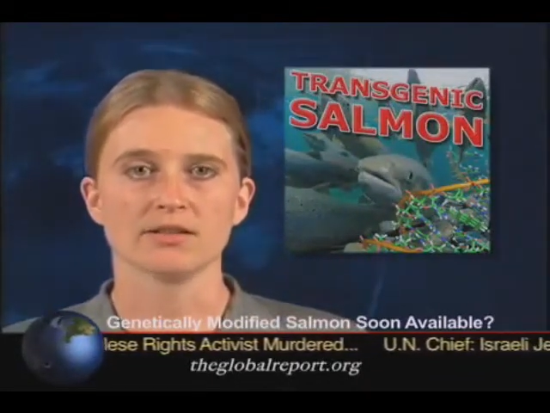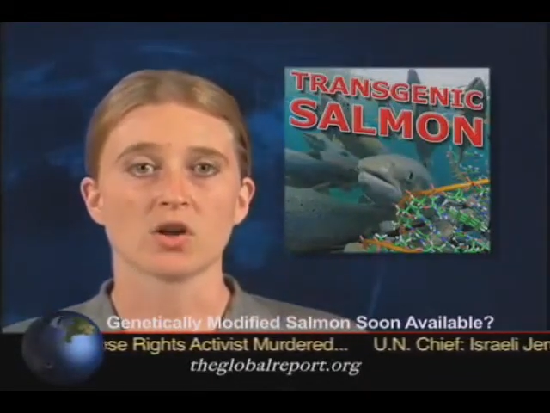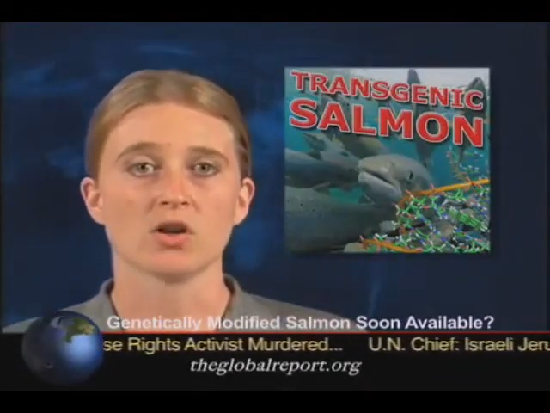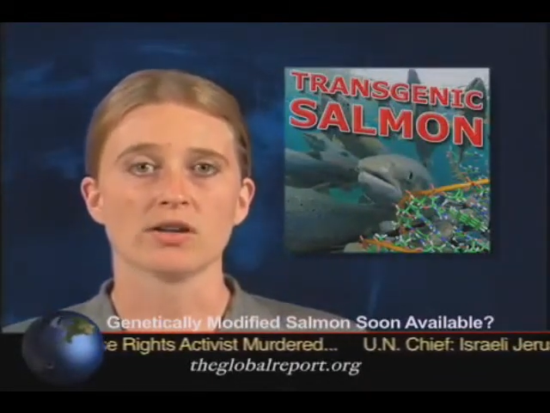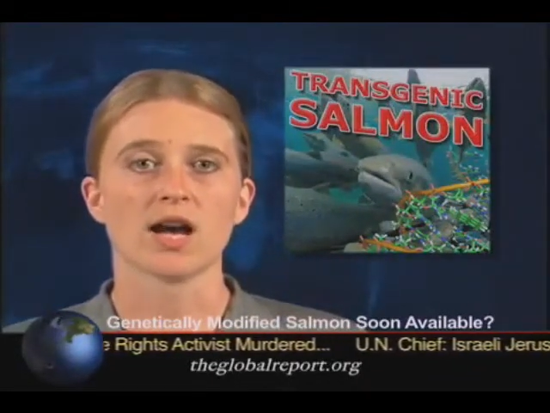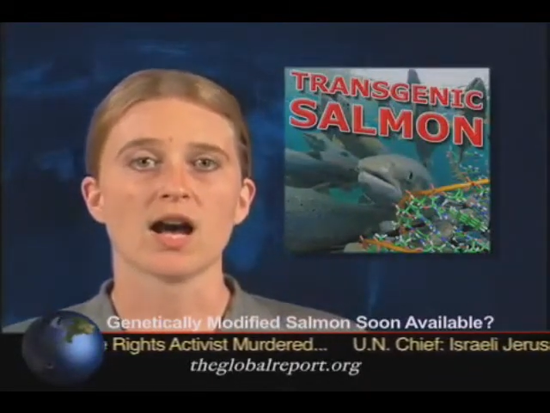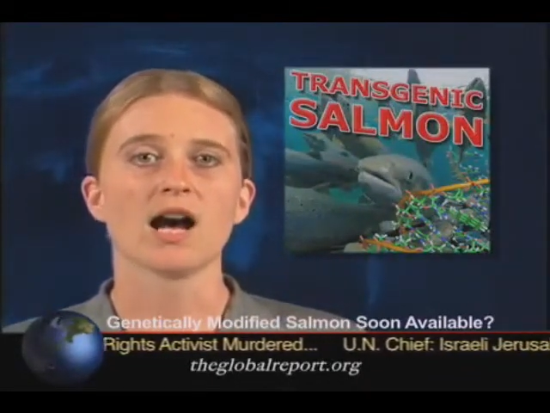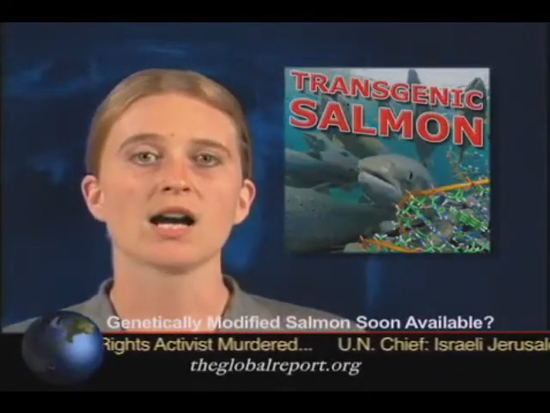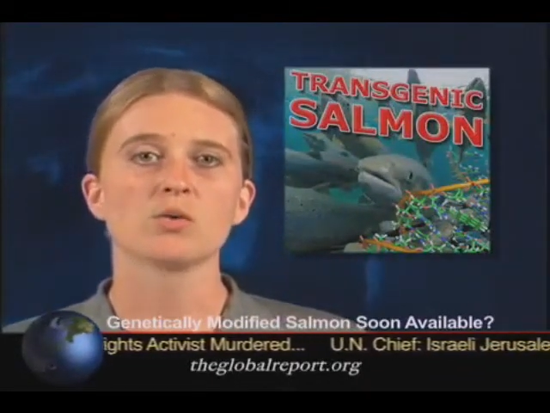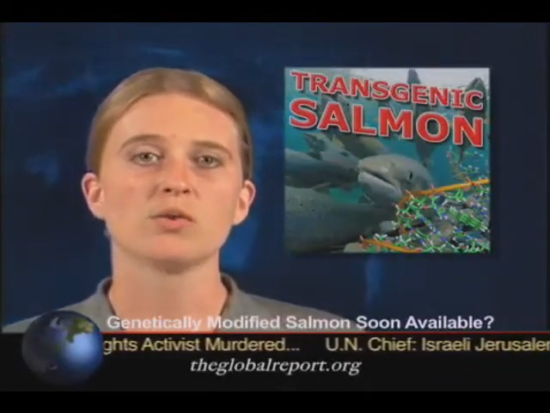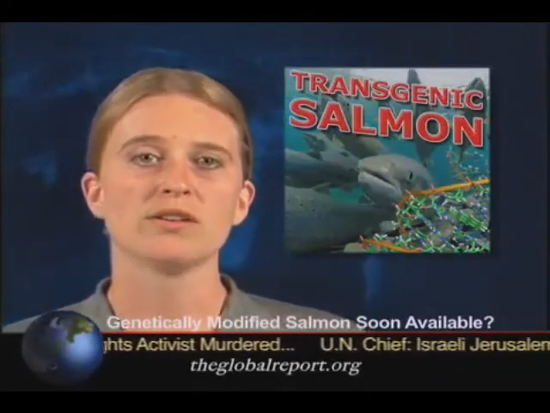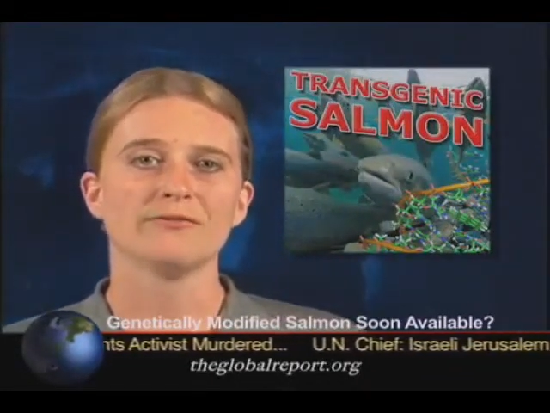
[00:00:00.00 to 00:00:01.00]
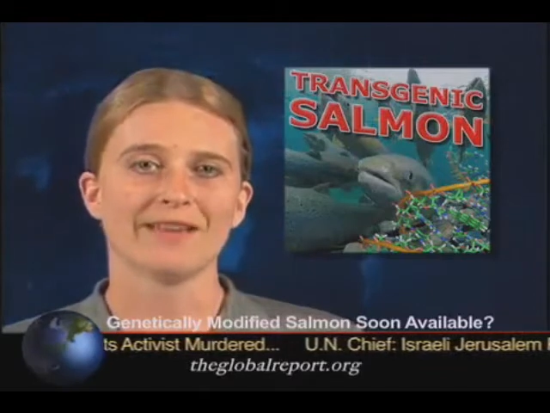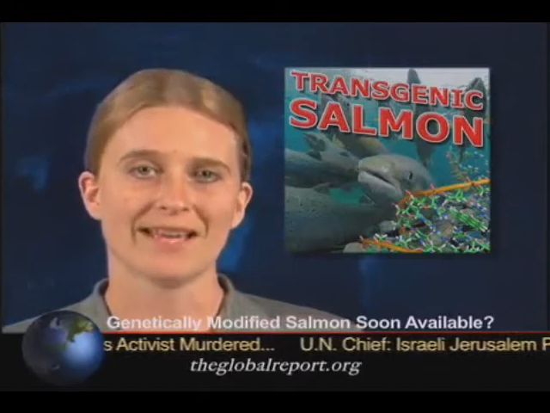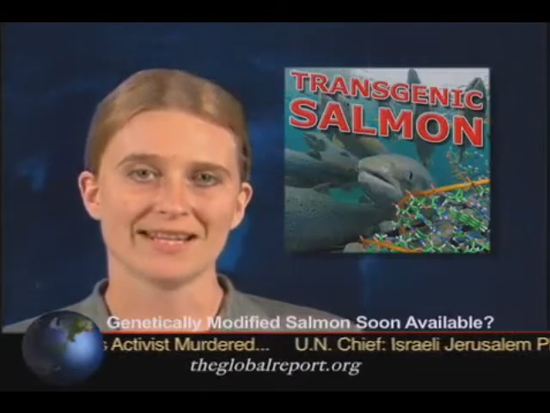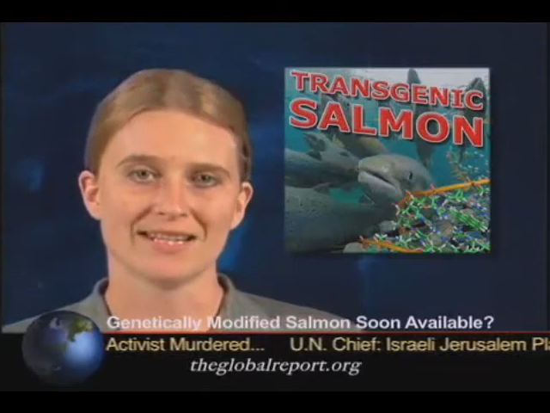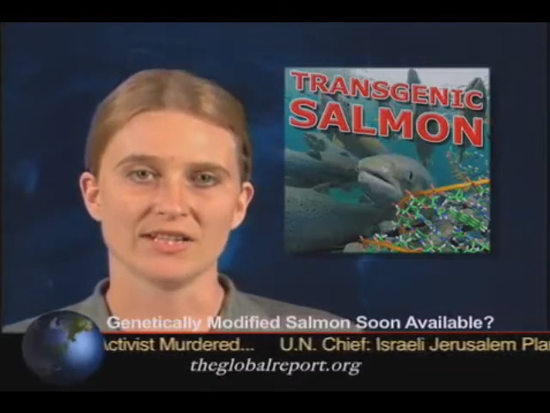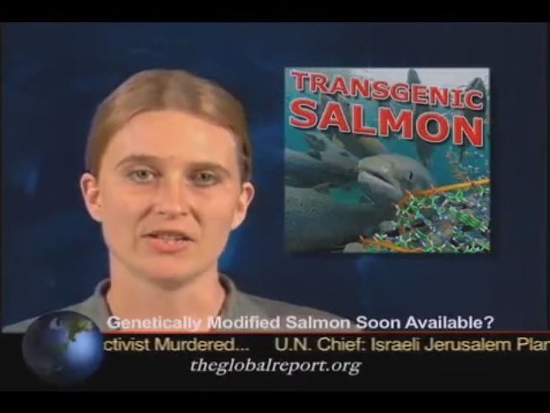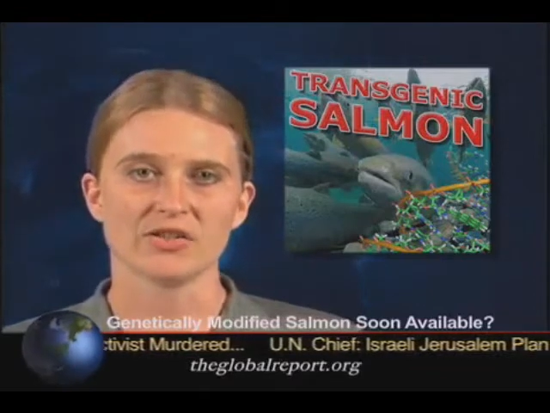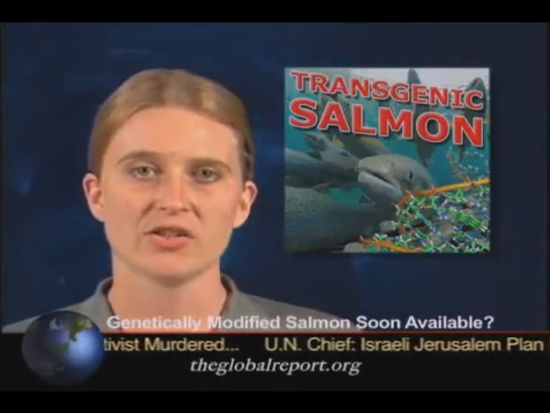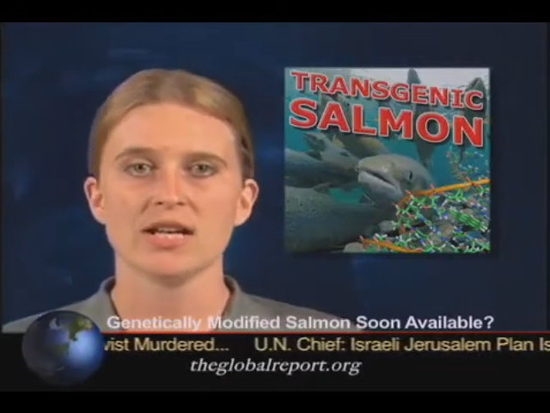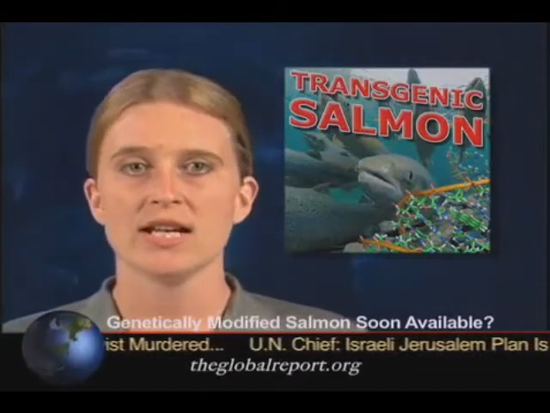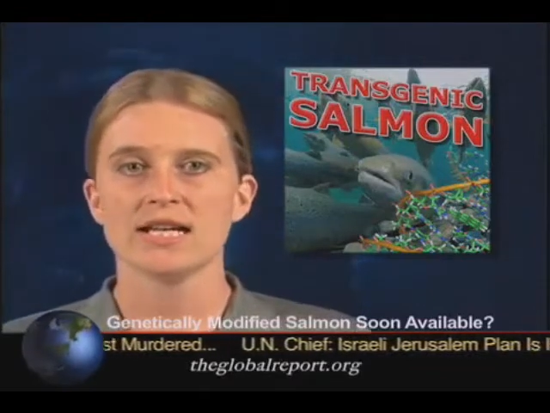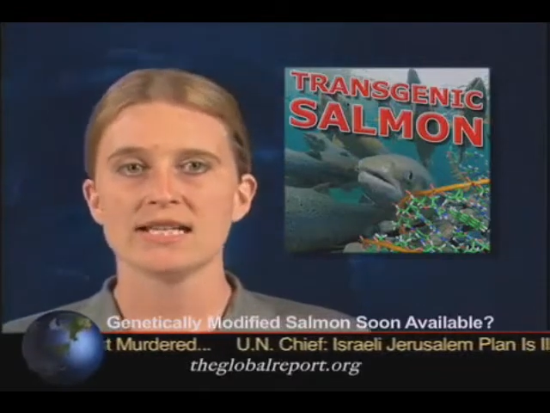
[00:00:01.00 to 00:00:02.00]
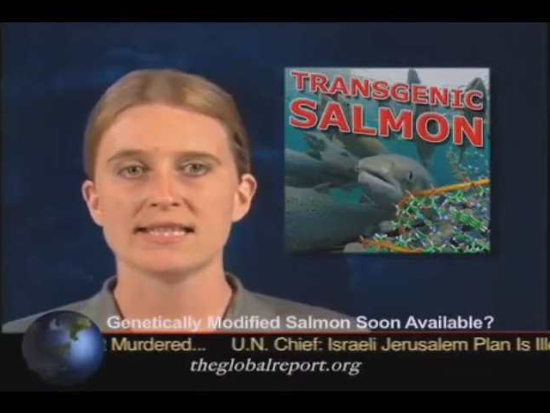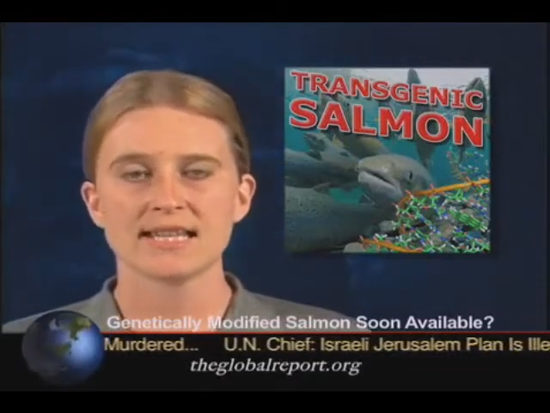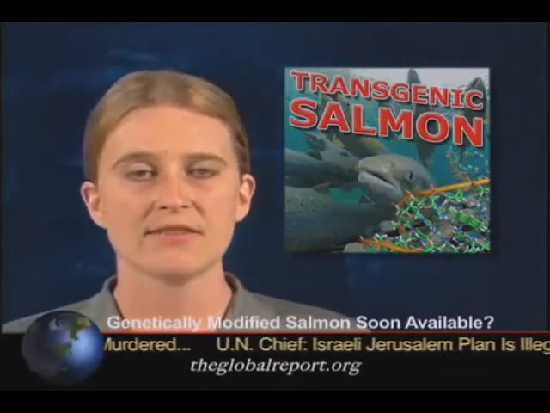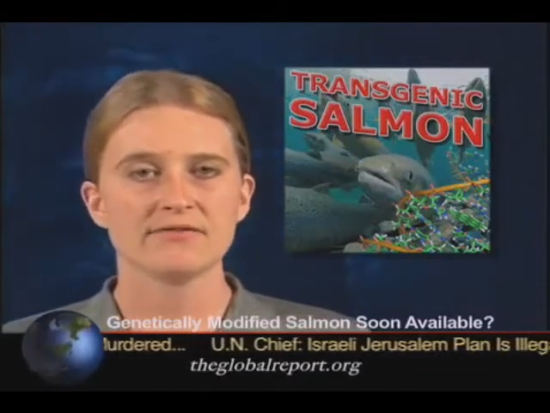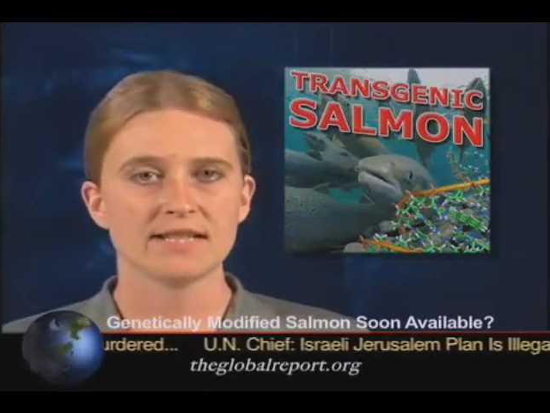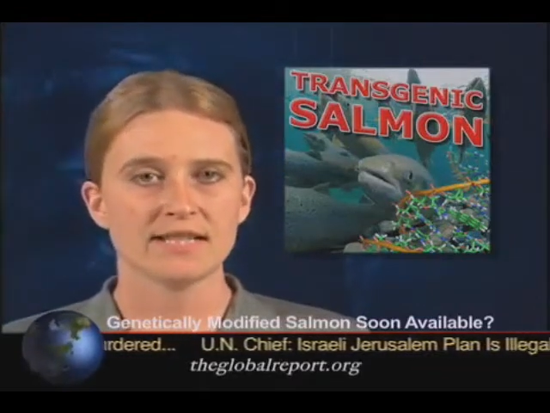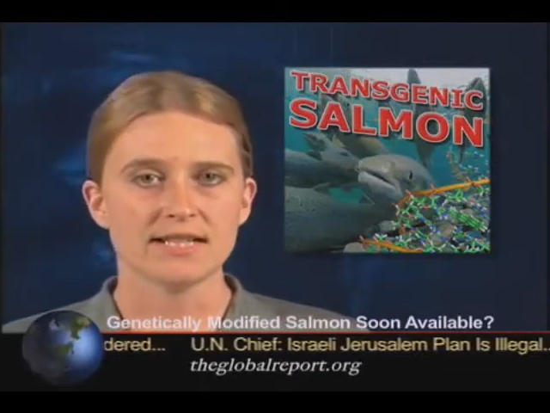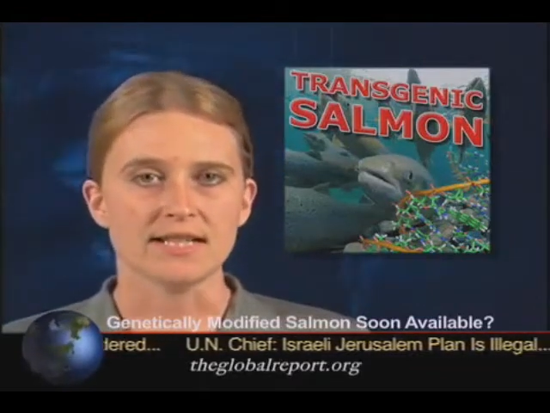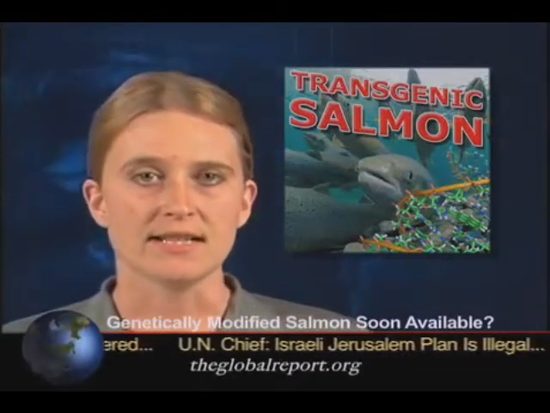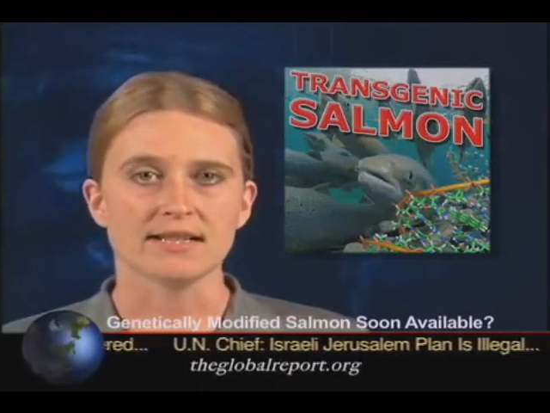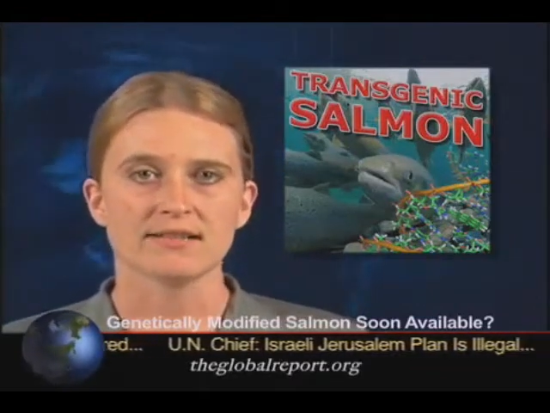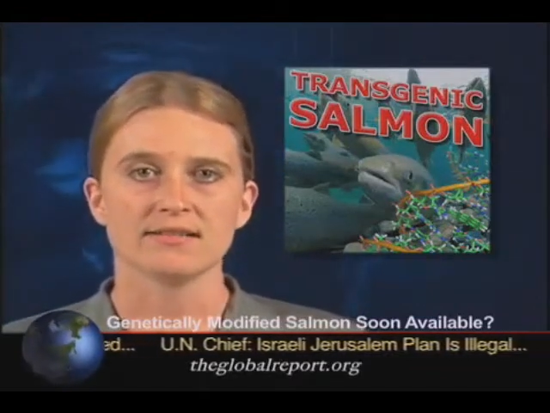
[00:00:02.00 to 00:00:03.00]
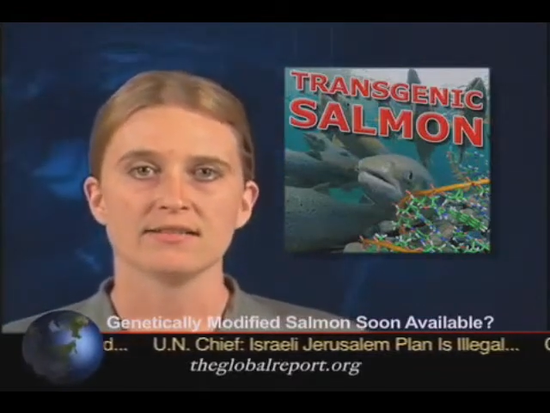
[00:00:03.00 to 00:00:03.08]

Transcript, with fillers: called Aquadvantage, is safe to eat.